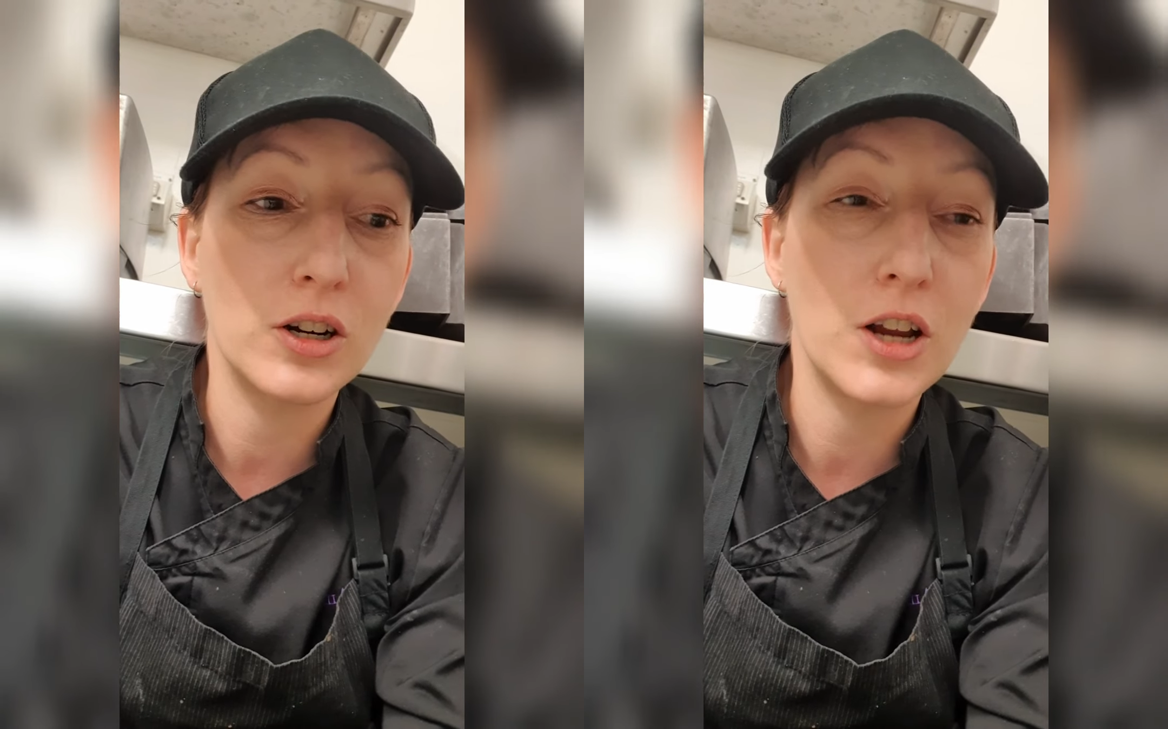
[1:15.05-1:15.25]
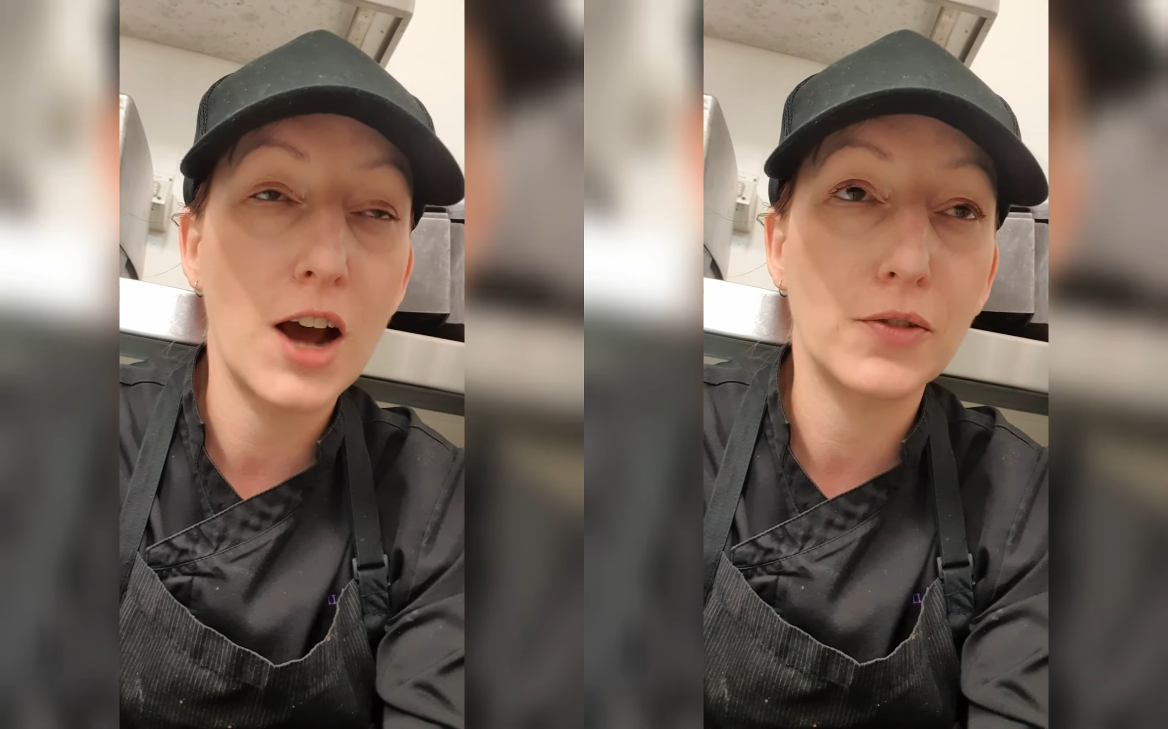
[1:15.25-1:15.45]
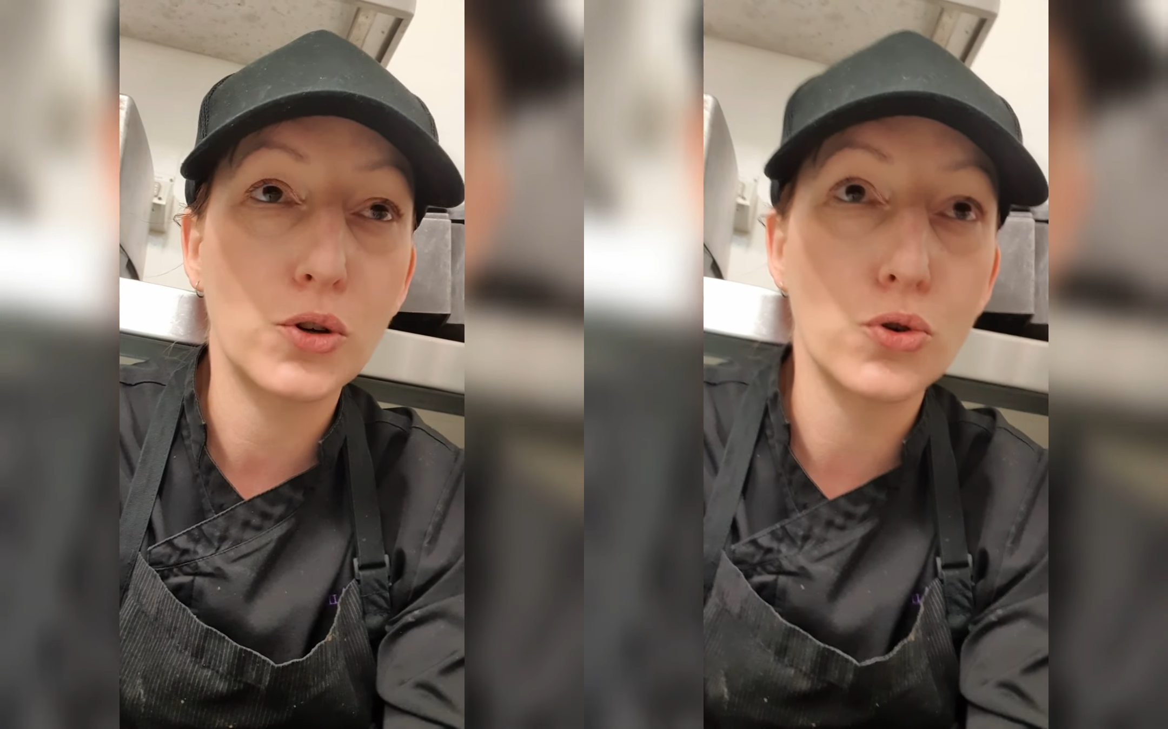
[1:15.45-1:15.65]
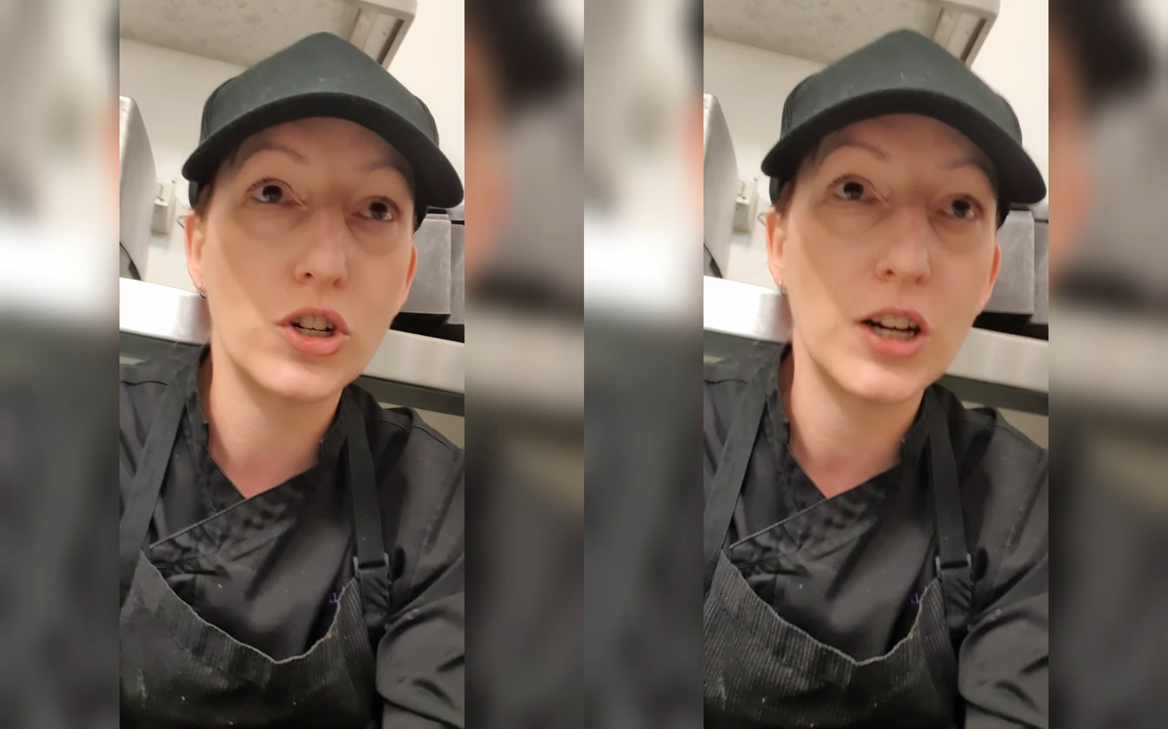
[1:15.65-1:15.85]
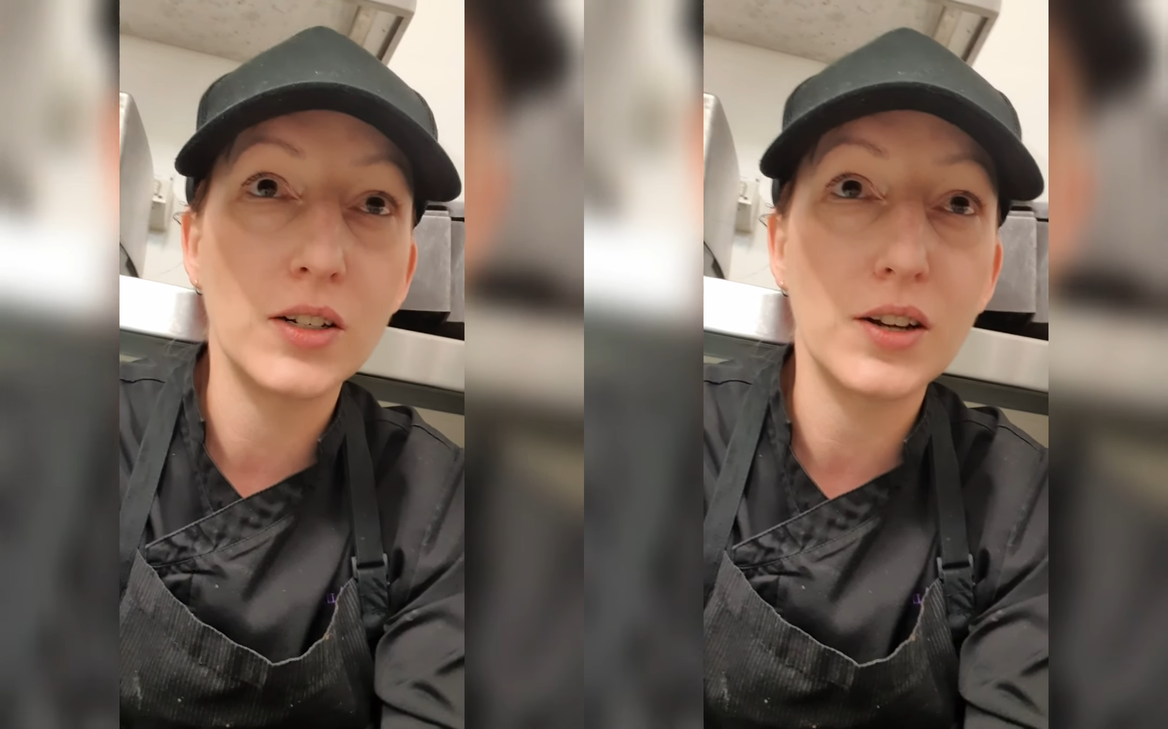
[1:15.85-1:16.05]
and you have to cook
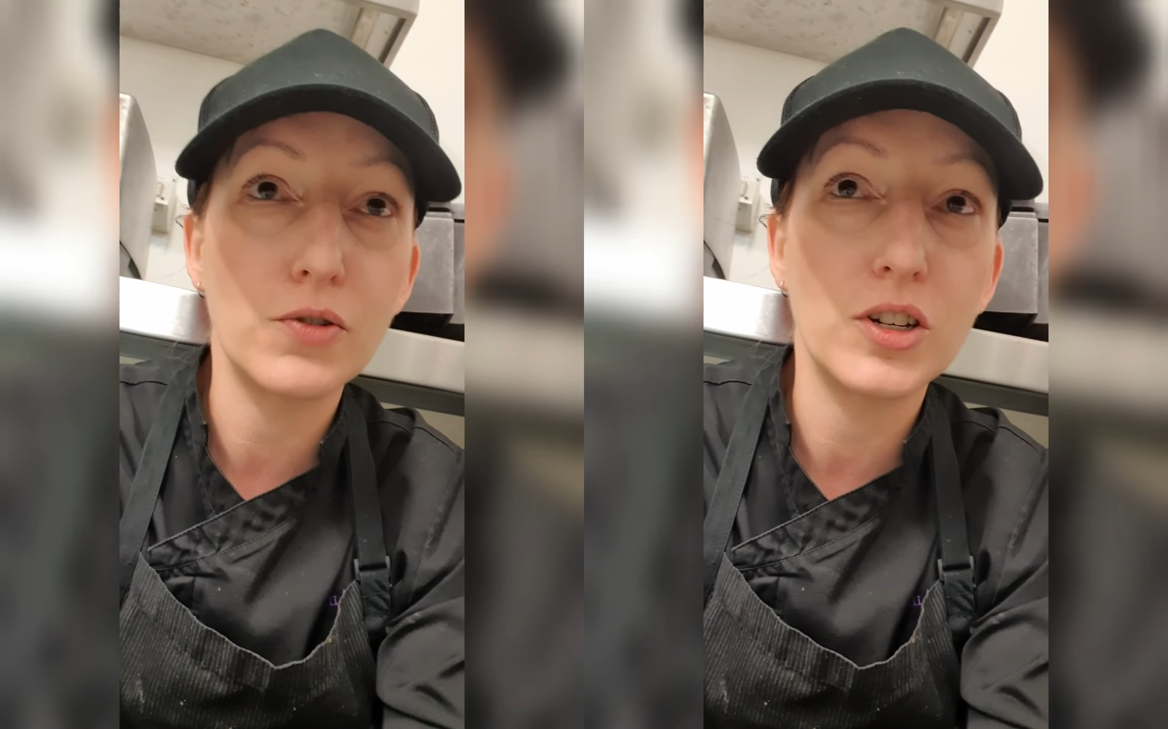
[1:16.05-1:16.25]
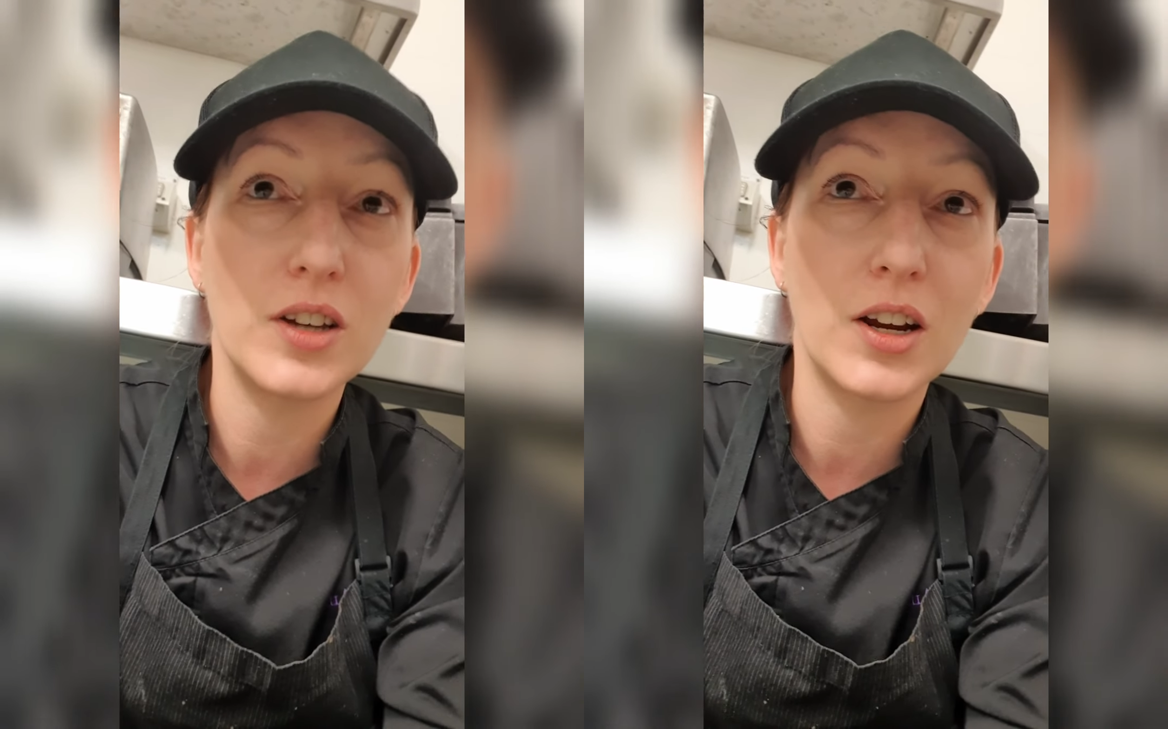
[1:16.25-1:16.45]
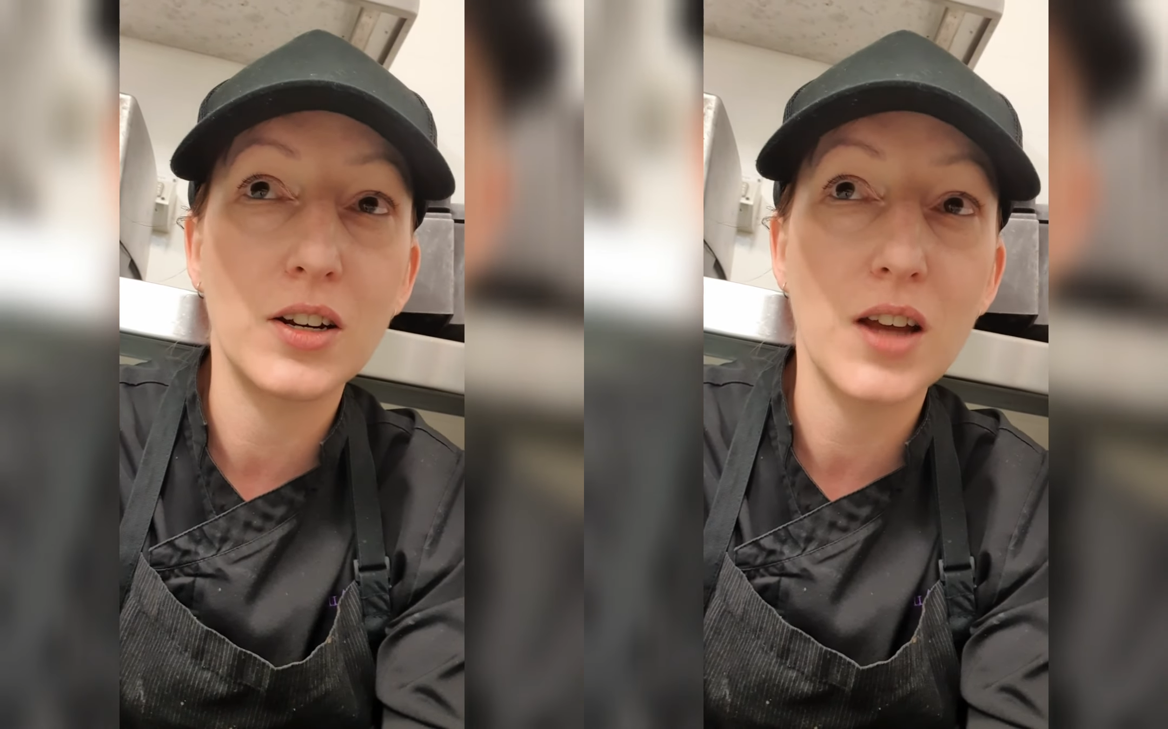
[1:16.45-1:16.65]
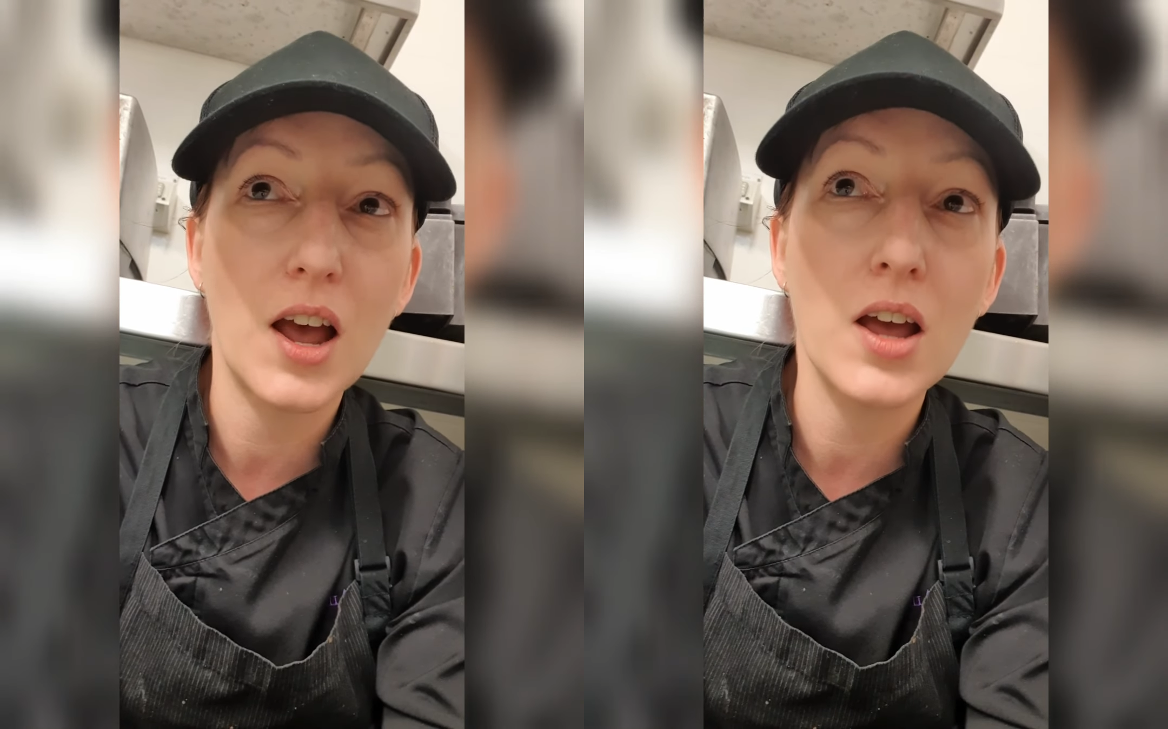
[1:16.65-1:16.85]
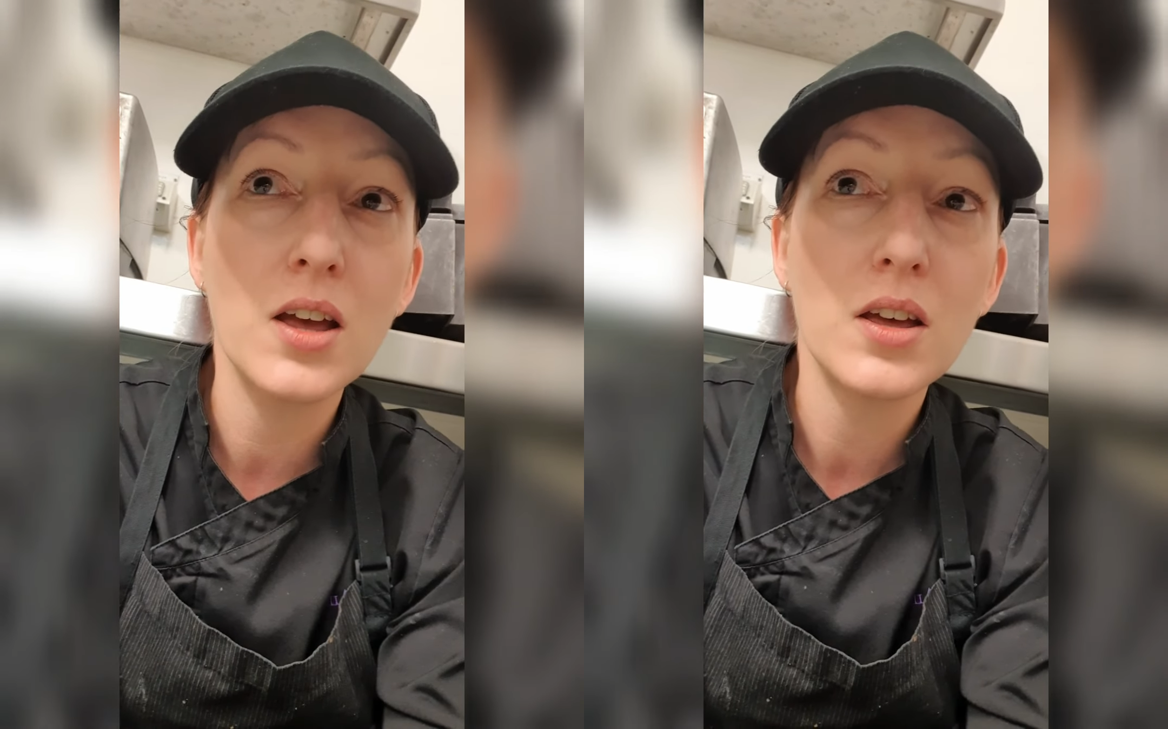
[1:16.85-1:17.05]
chickens every second
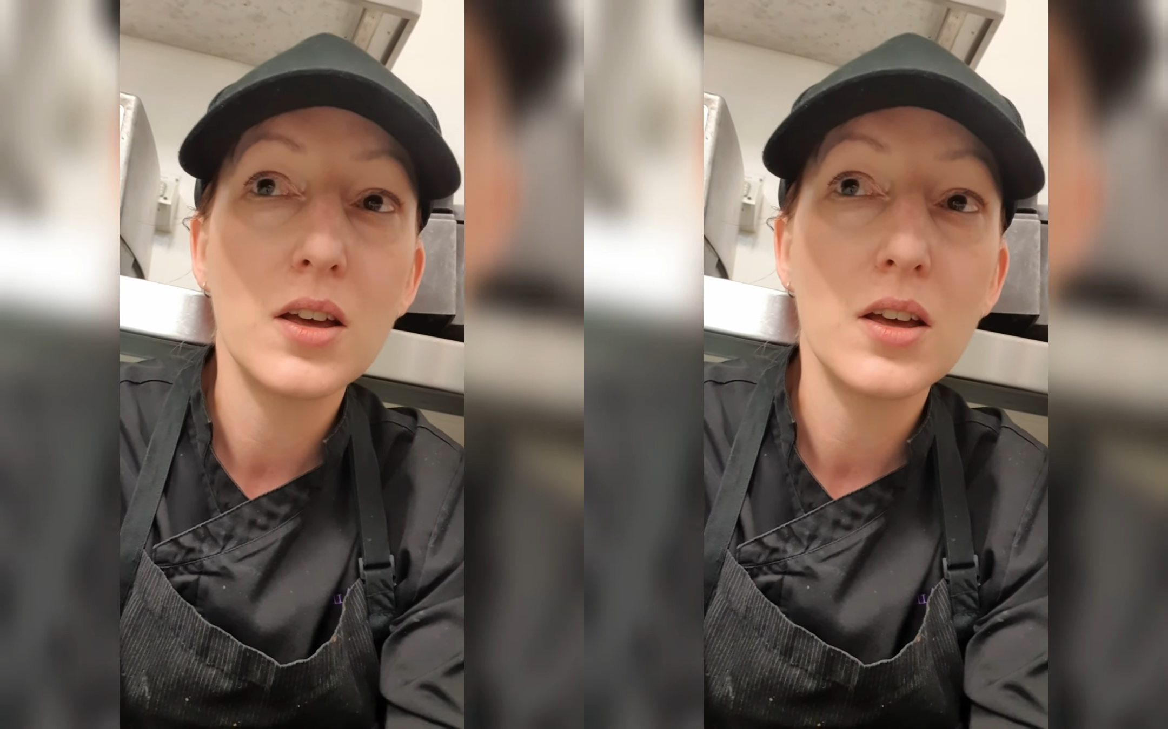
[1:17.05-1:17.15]
day,